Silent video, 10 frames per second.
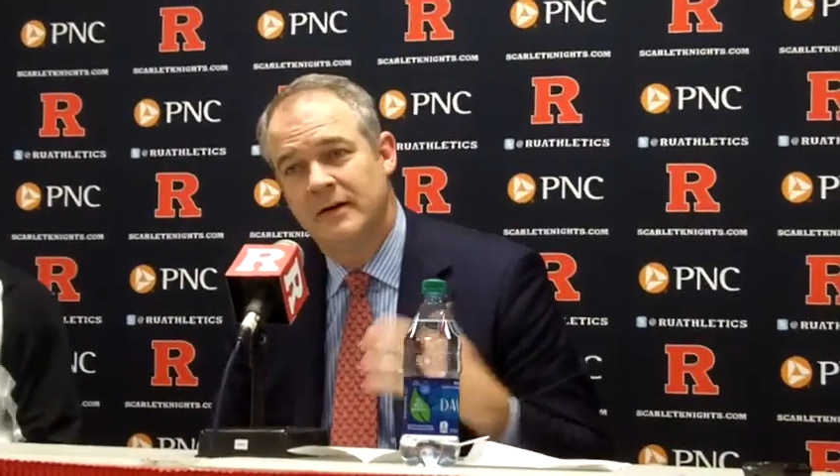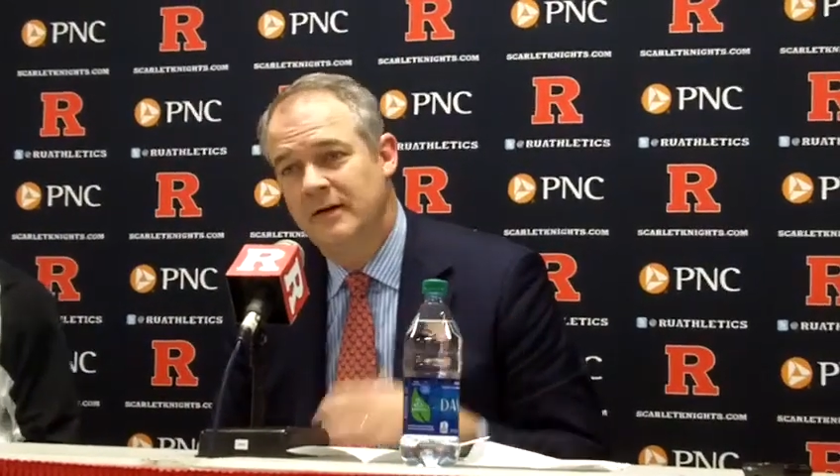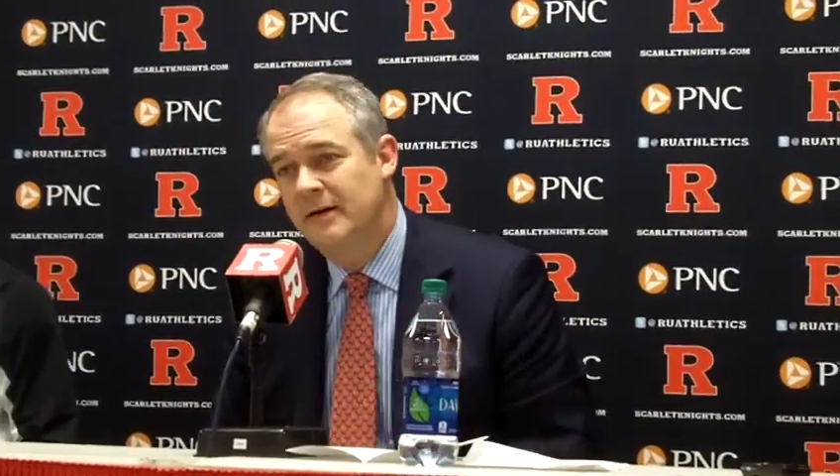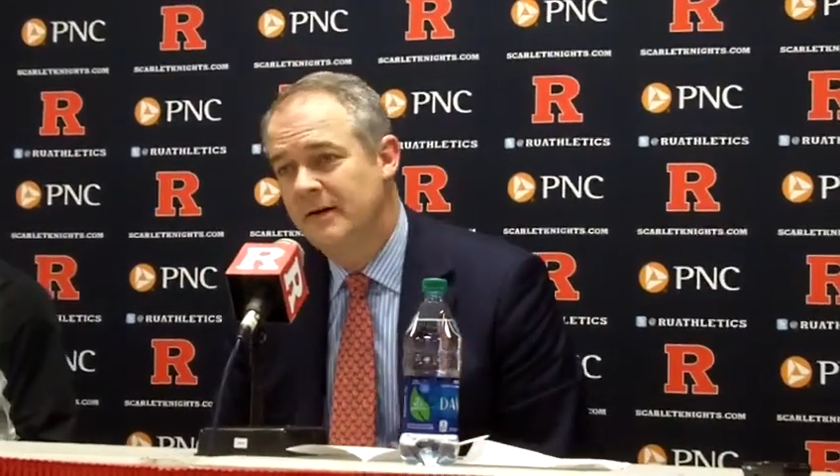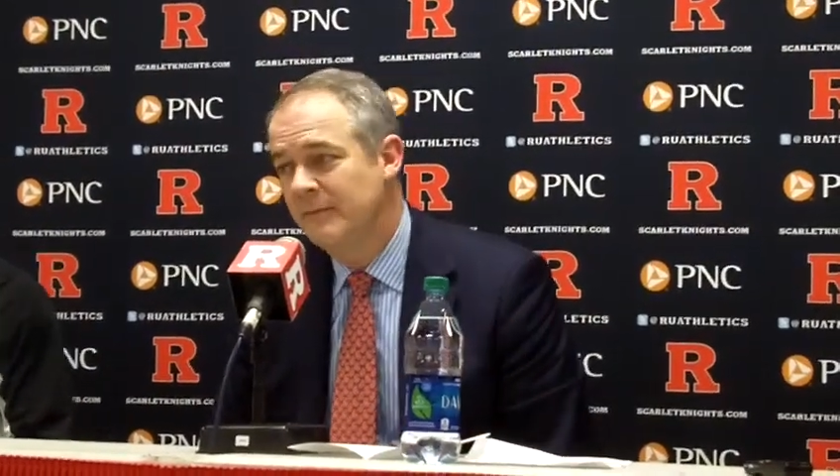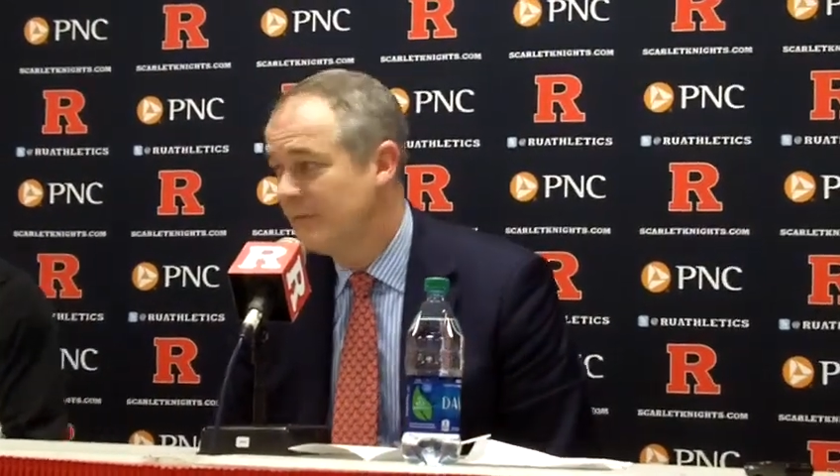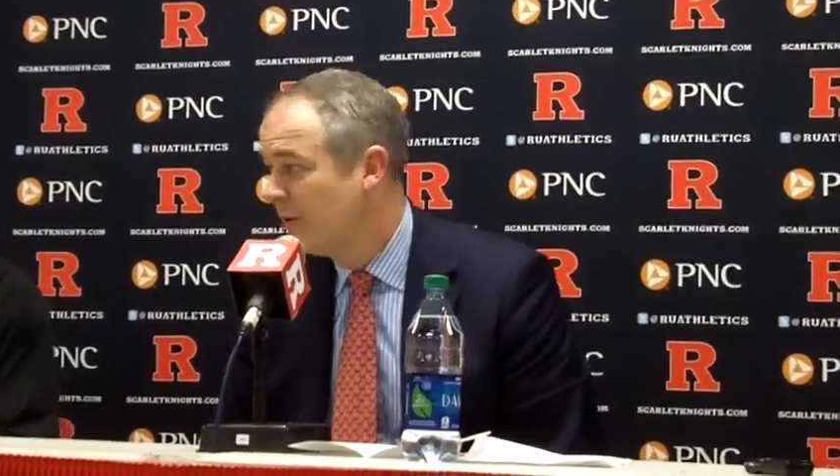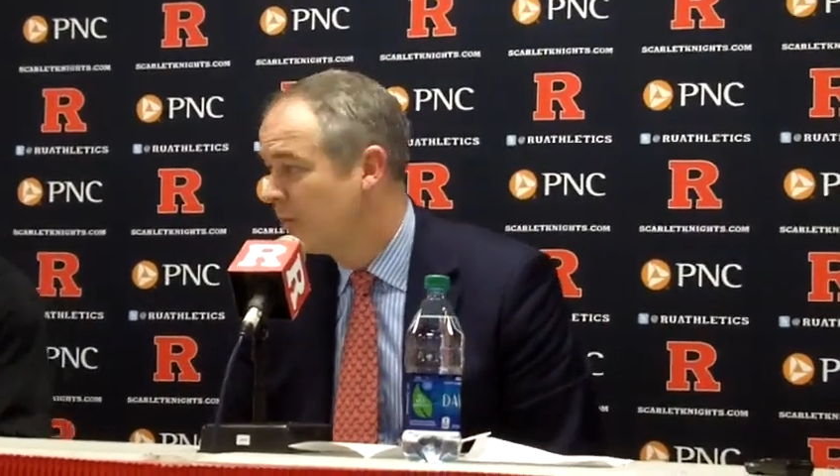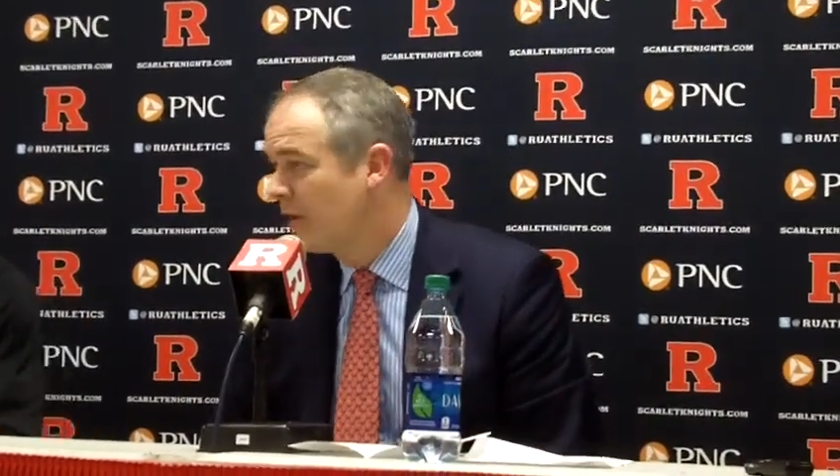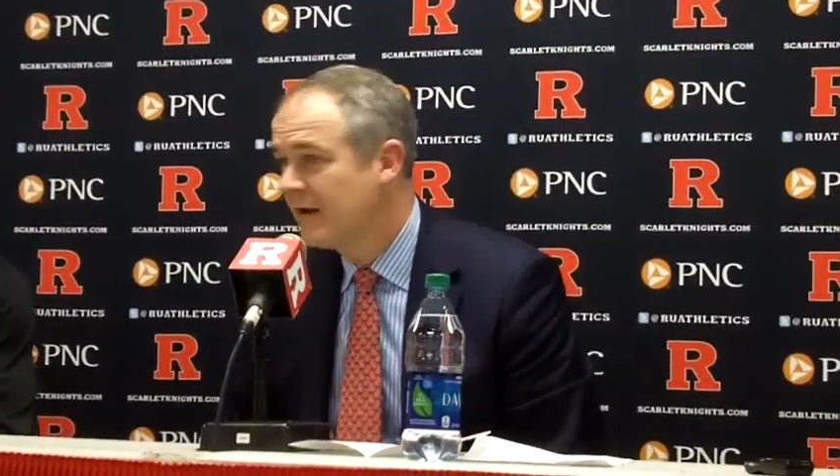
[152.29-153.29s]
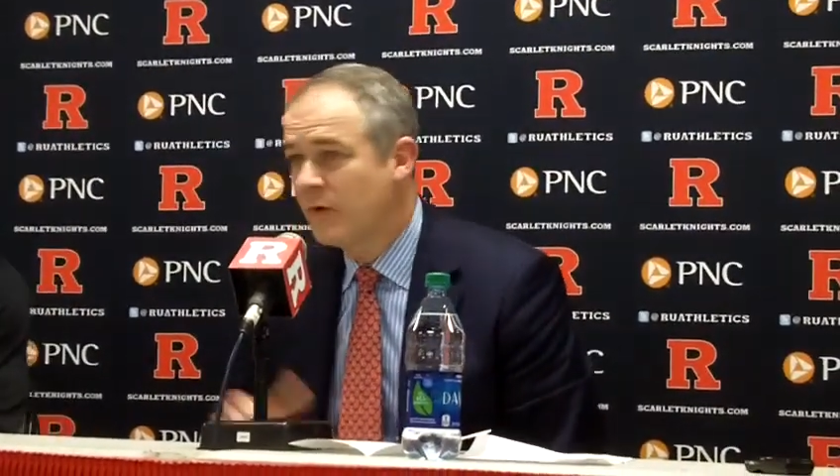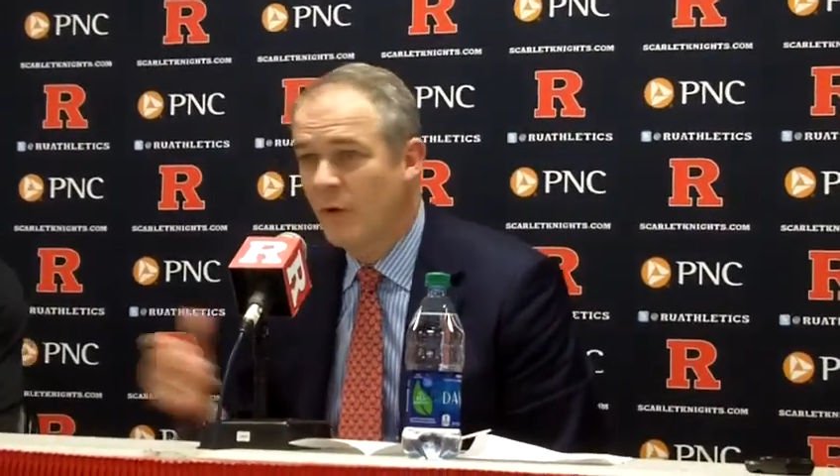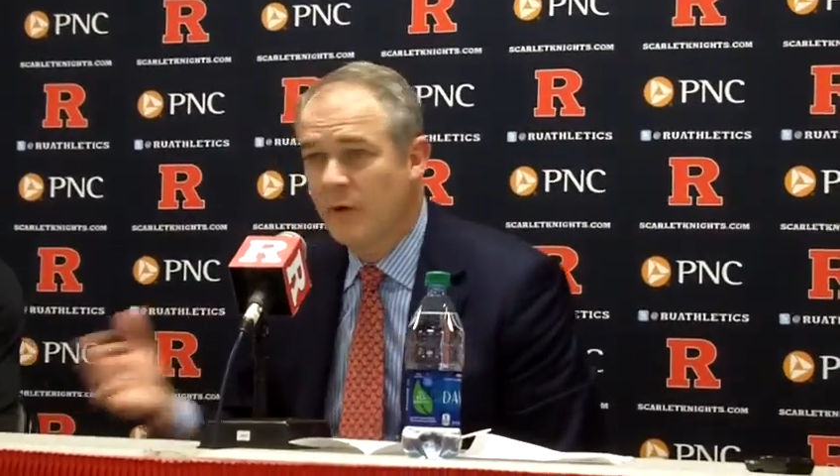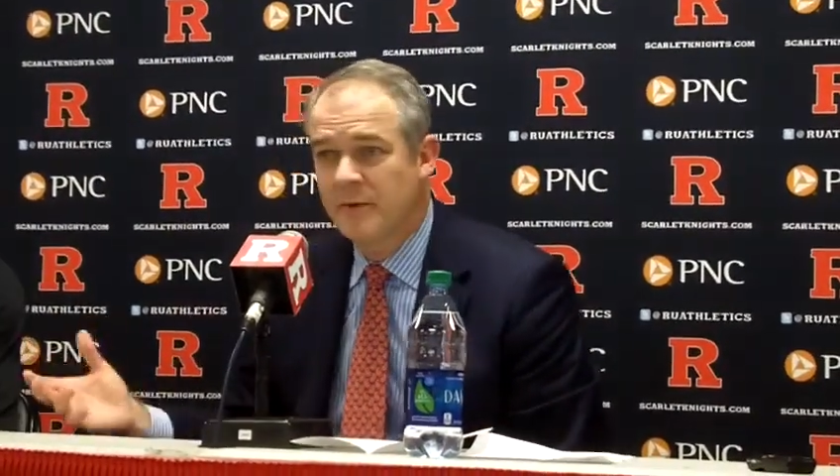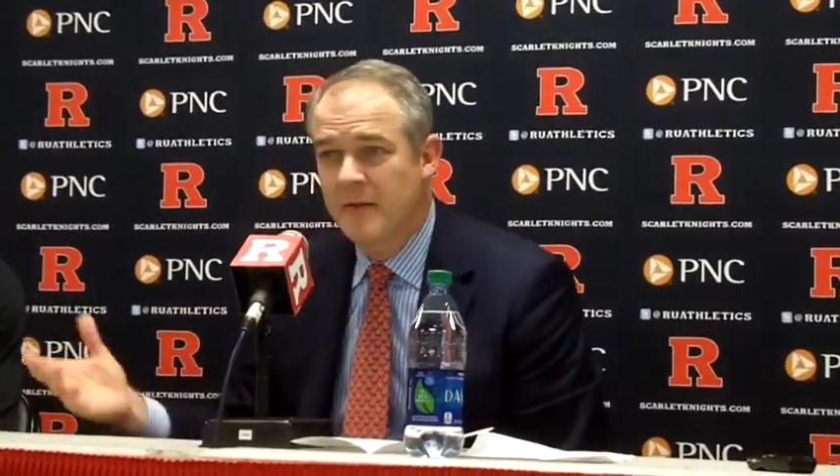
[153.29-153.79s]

Um, you know, playing Corey